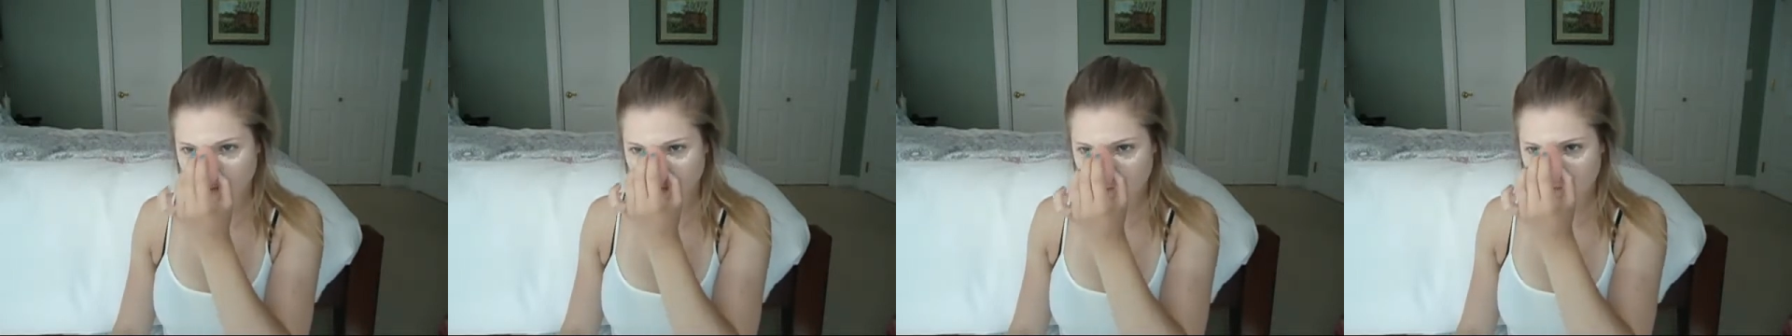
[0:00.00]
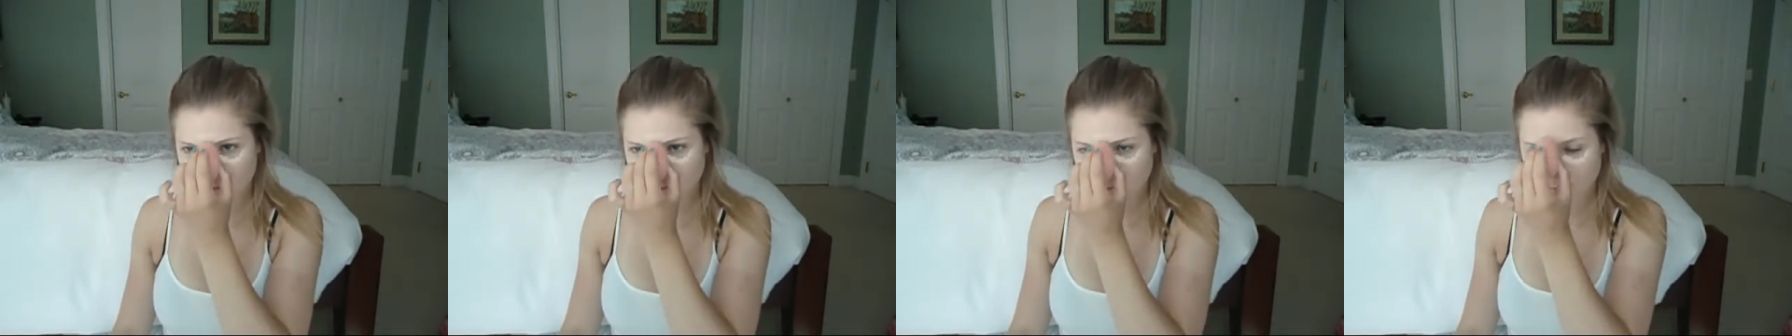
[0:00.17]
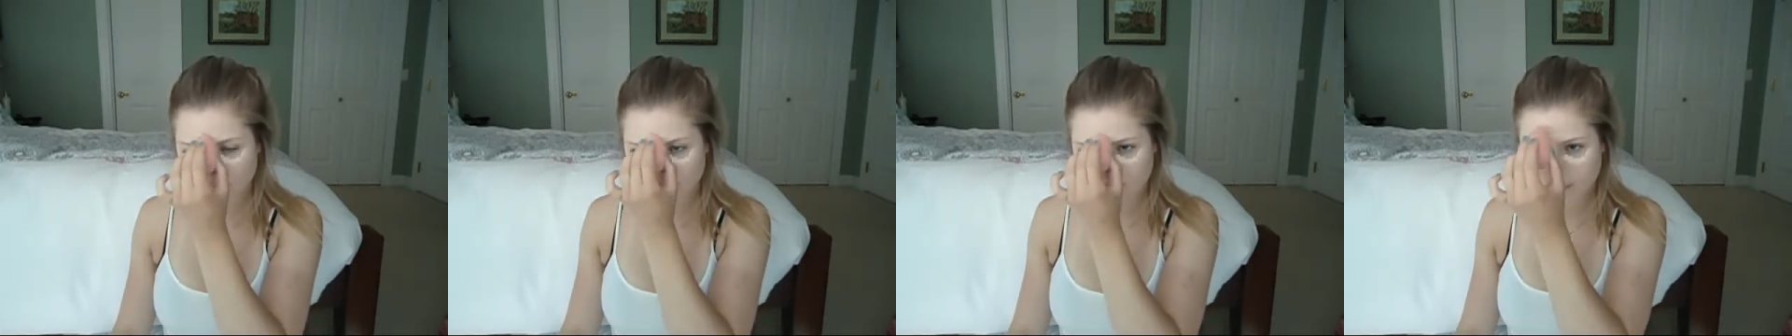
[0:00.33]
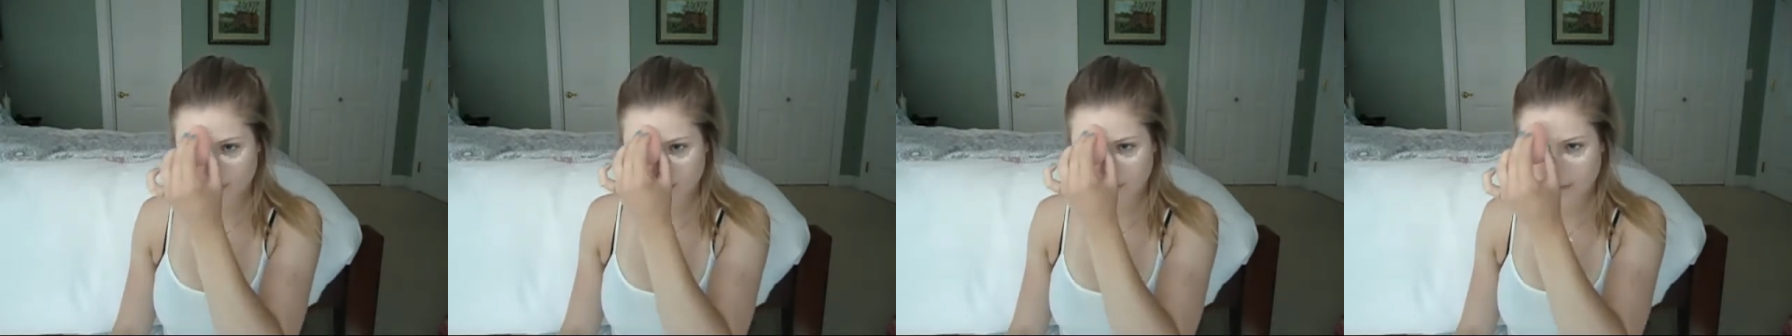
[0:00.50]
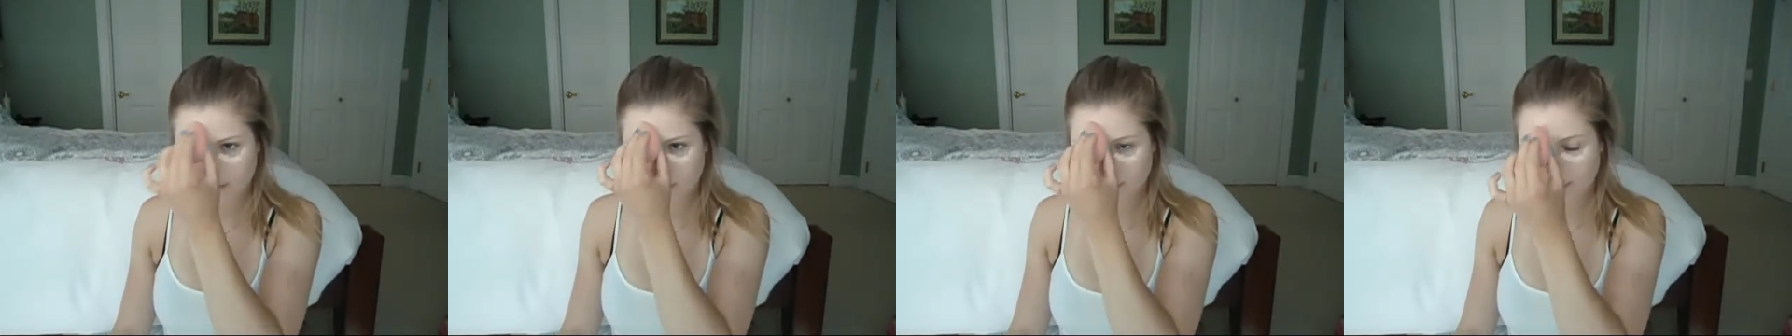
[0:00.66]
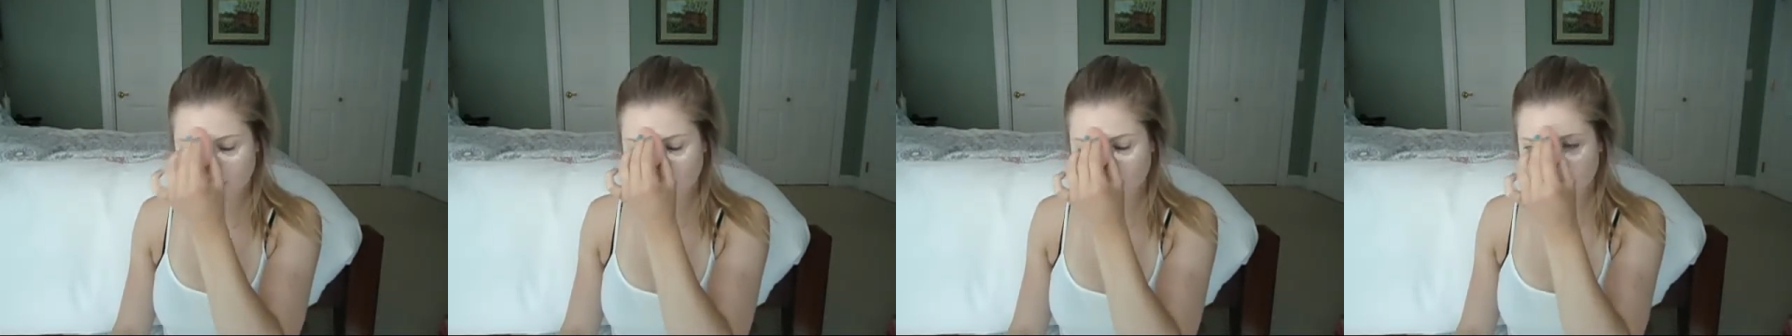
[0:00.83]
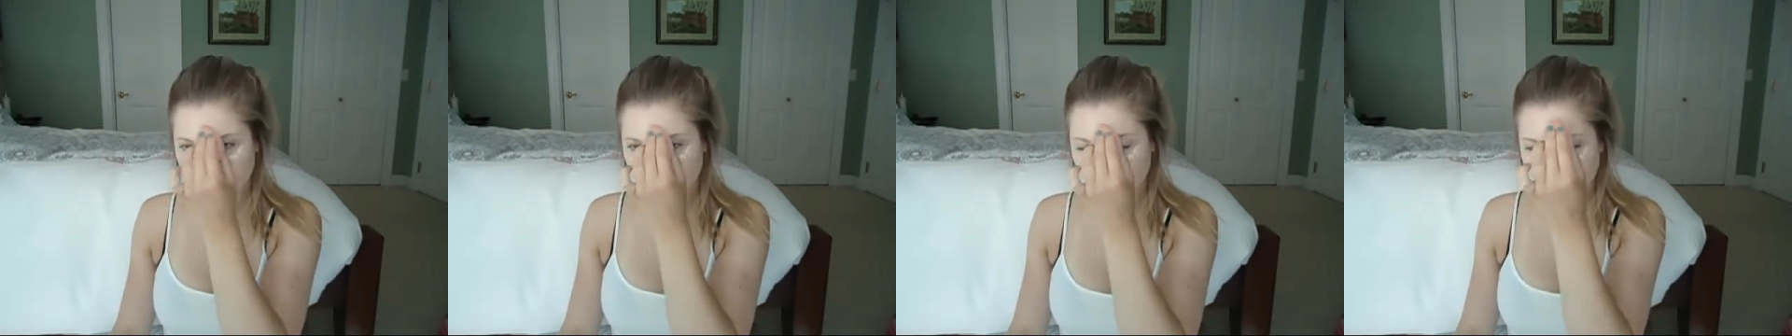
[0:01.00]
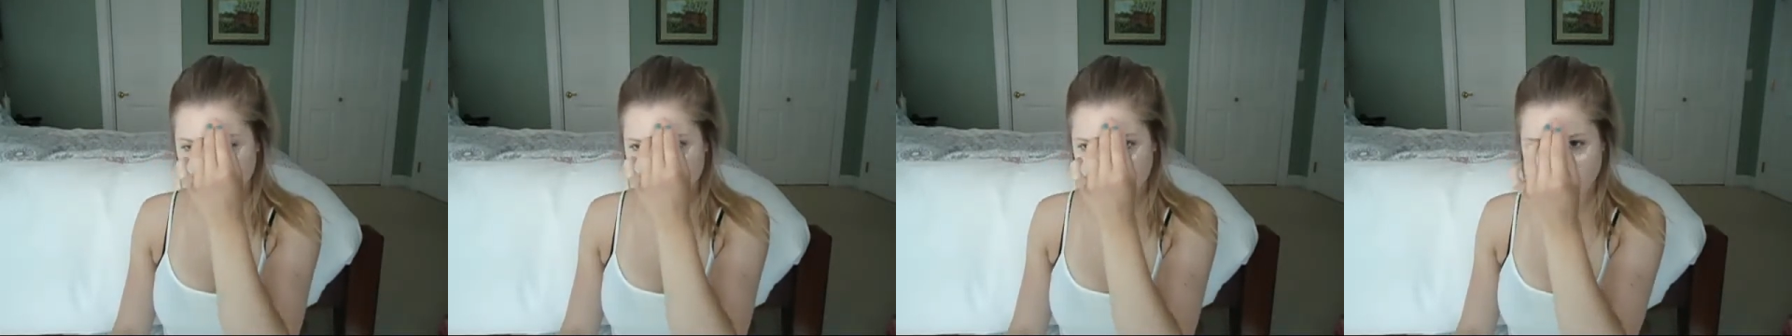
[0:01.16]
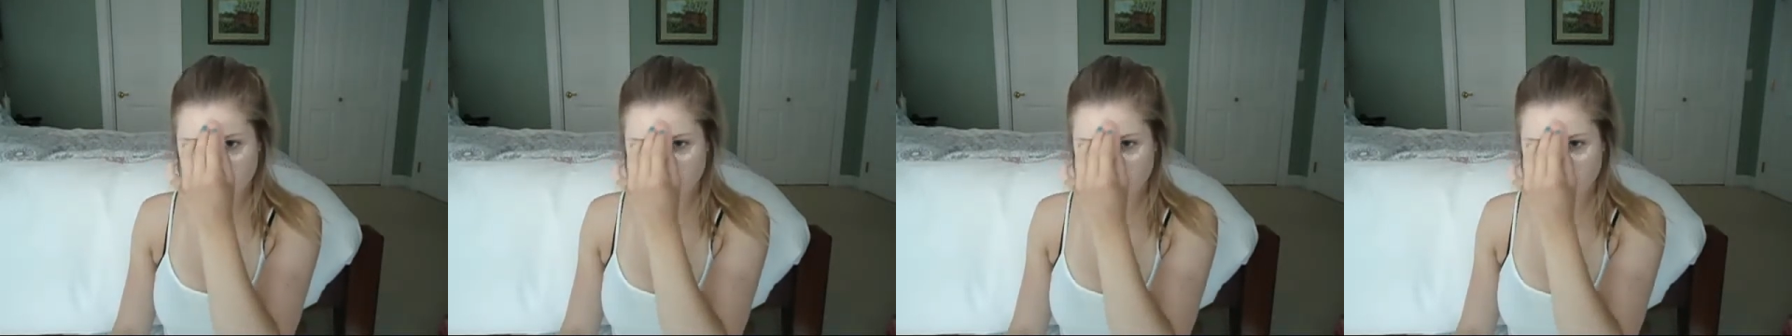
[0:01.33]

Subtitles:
It's kind of